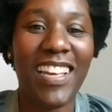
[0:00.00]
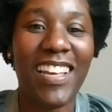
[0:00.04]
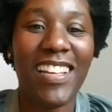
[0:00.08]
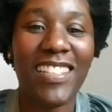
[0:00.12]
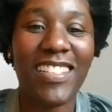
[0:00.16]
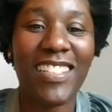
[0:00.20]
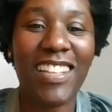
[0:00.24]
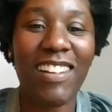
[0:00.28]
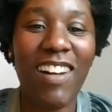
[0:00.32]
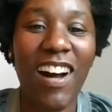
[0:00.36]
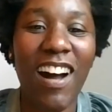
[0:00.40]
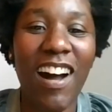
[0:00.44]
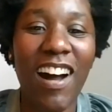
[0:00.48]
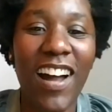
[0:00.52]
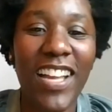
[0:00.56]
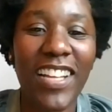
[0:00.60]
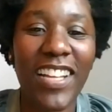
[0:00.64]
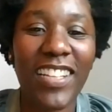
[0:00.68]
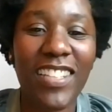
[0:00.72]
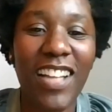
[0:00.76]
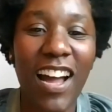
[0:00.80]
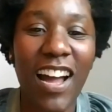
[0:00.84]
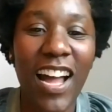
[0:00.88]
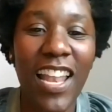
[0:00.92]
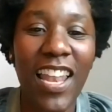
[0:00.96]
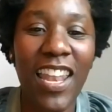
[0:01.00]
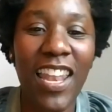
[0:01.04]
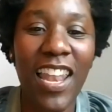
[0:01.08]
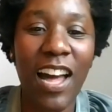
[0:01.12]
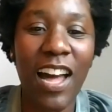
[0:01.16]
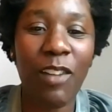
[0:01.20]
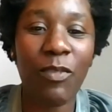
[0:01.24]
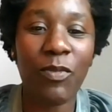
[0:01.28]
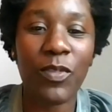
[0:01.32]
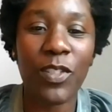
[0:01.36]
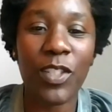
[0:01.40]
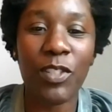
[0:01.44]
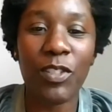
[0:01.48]
So I
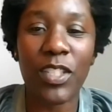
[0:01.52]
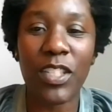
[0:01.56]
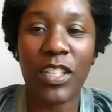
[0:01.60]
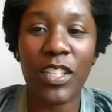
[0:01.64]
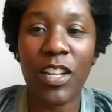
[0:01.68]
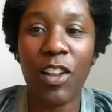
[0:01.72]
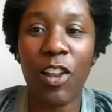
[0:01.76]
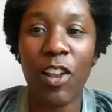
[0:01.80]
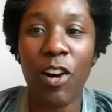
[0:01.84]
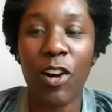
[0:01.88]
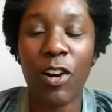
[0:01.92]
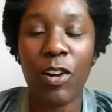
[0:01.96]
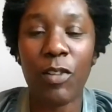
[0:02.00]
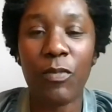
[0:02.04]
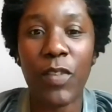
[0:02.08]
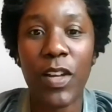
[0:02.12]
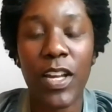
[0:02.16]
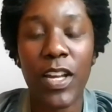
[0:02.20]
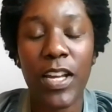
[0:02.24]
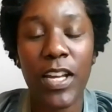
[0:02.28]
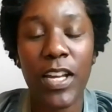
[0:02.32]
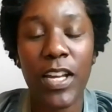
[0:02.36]
love using a lot of